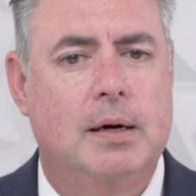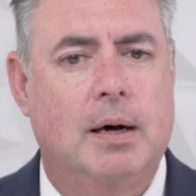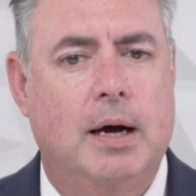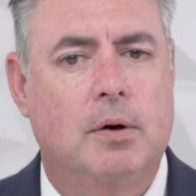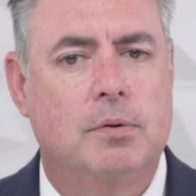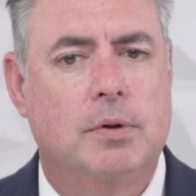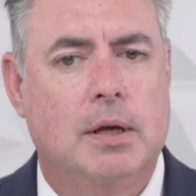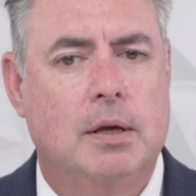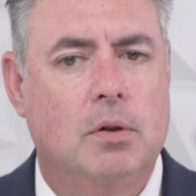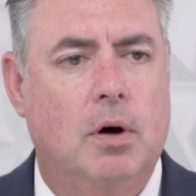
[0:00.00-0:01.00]
I own
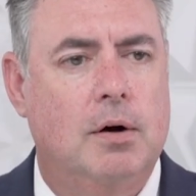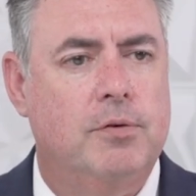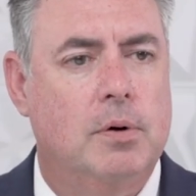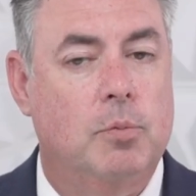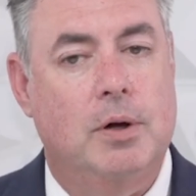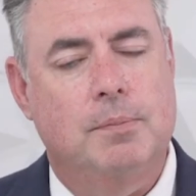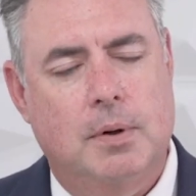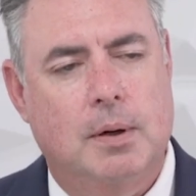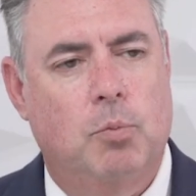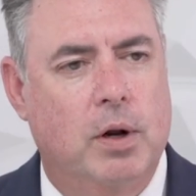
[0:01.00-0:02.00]
the law firm, well,
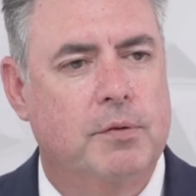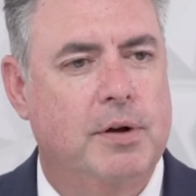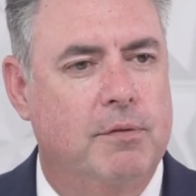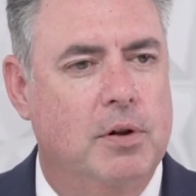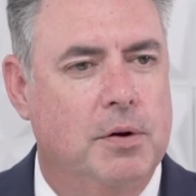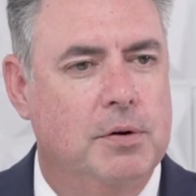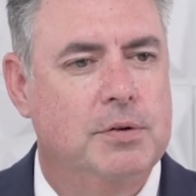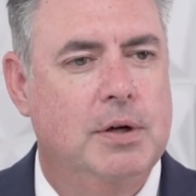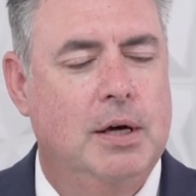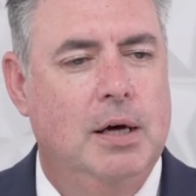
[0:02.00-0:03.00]
I'm one of several
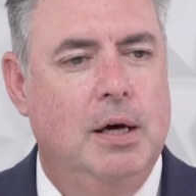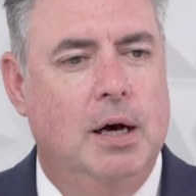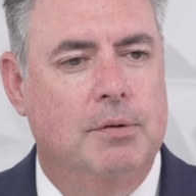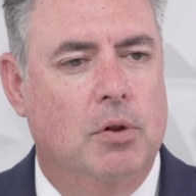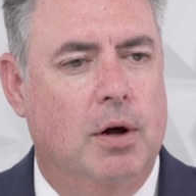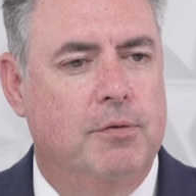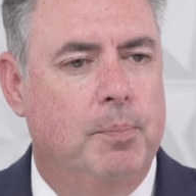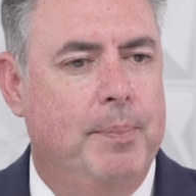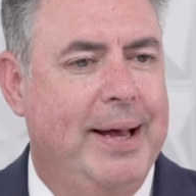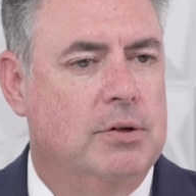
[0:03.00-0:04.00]
owners, with the law
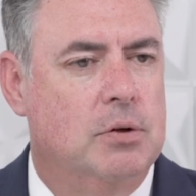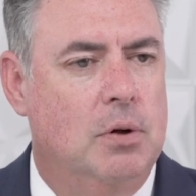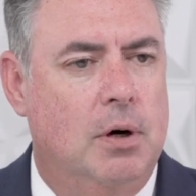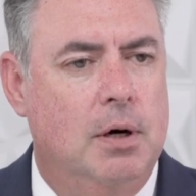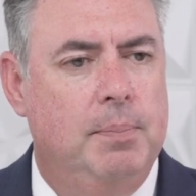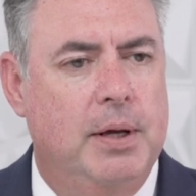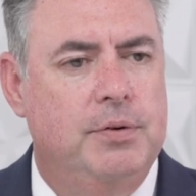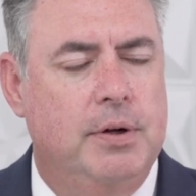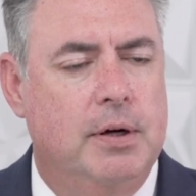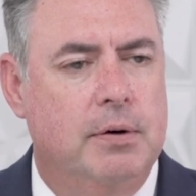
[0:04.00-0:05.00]
firm Magner Law,
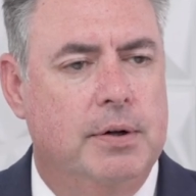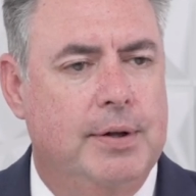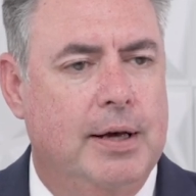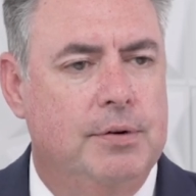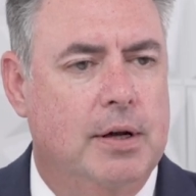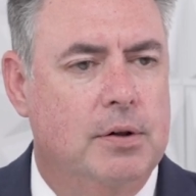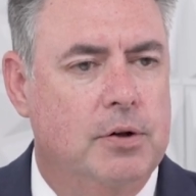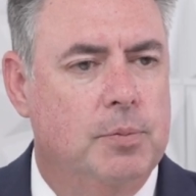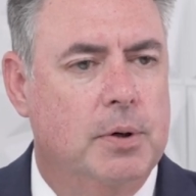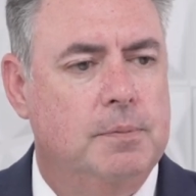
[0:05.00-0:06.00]
based here in downtown
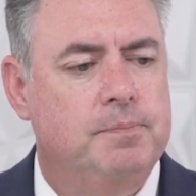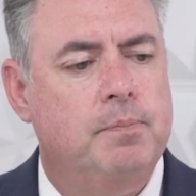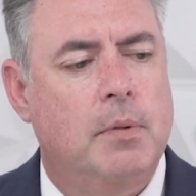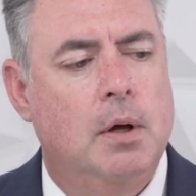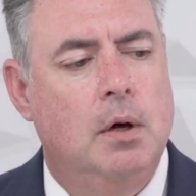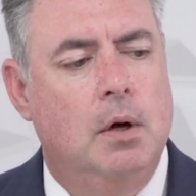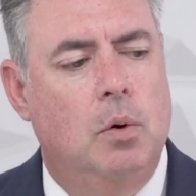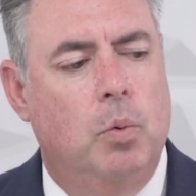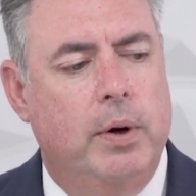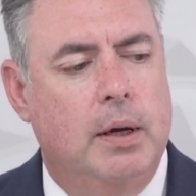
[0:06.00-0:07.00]
Leesburg.
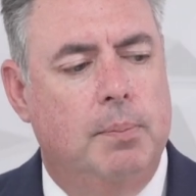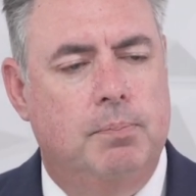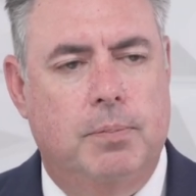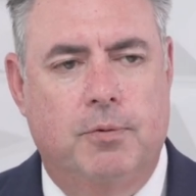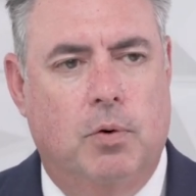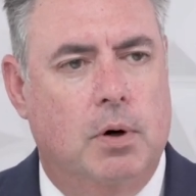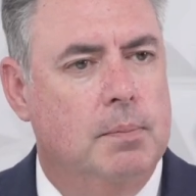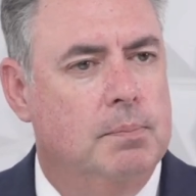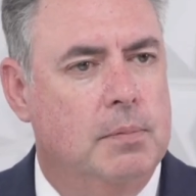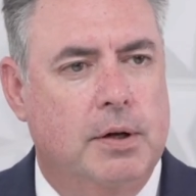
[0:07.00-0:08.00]
We
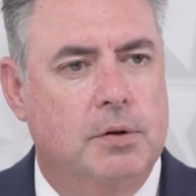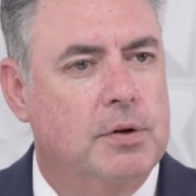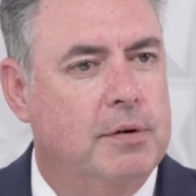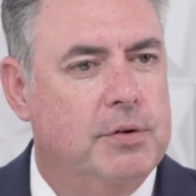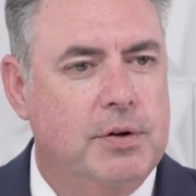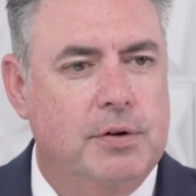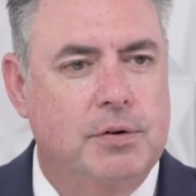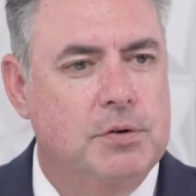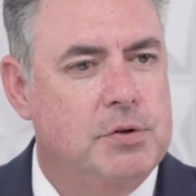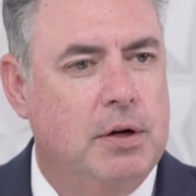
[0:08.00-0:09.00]
perform legal
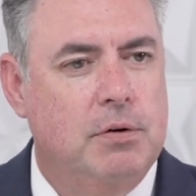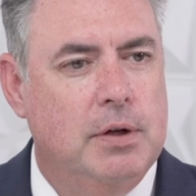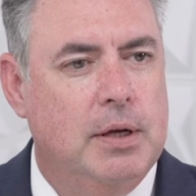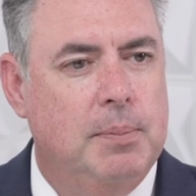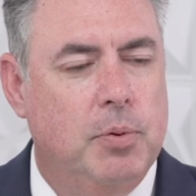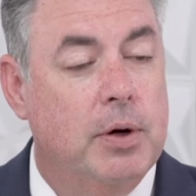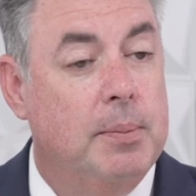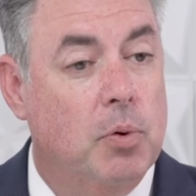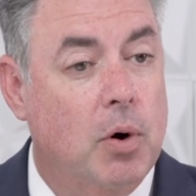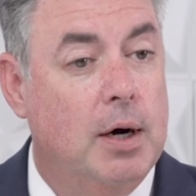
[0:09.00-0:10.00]
services, generally pretty
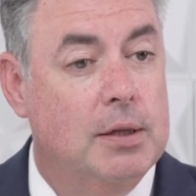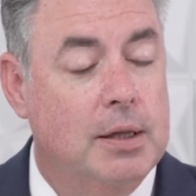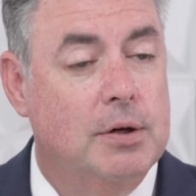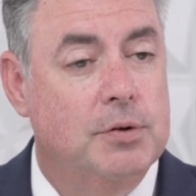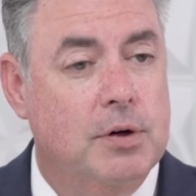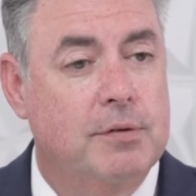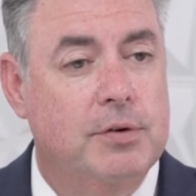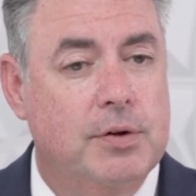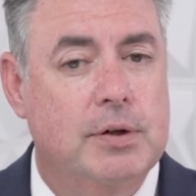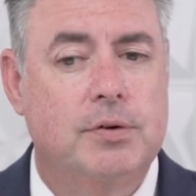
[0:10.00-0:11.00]
broad legal
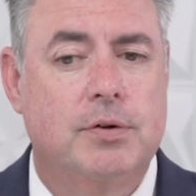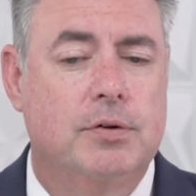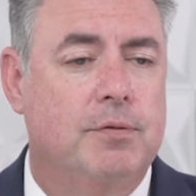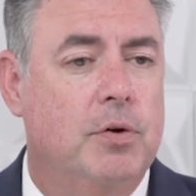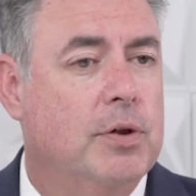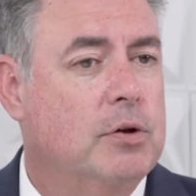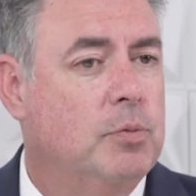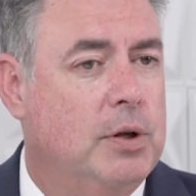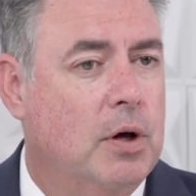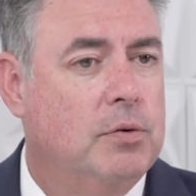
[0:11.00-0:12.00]
services. There's a few things
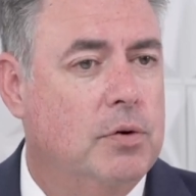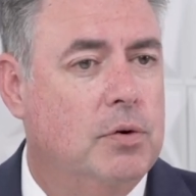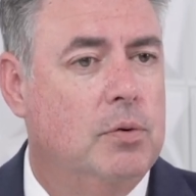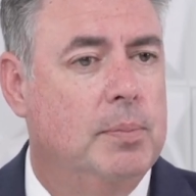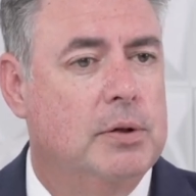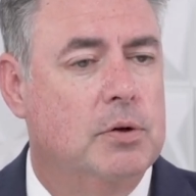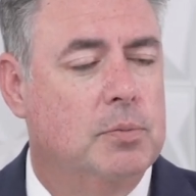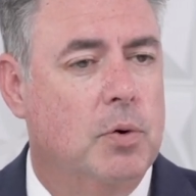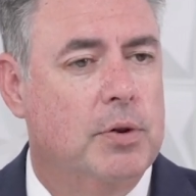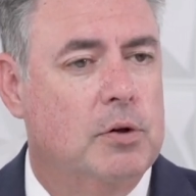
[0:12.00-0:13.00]
we don't do, but there's
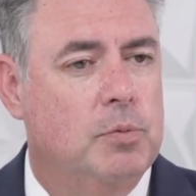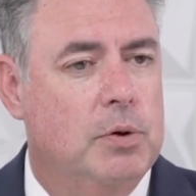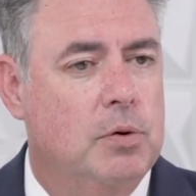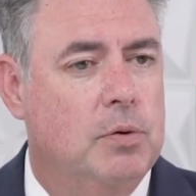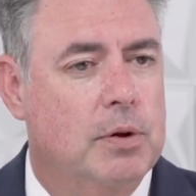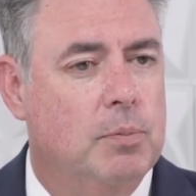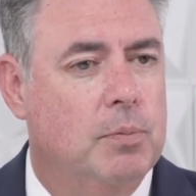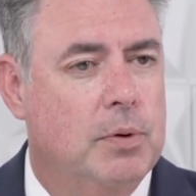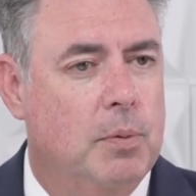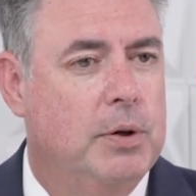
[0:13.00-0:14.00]
more things we do
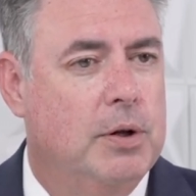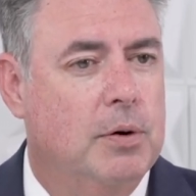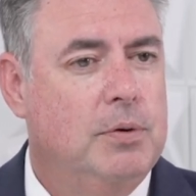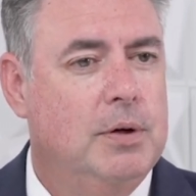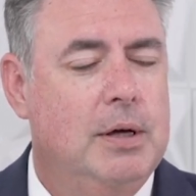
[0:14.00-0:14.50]
than that we don't.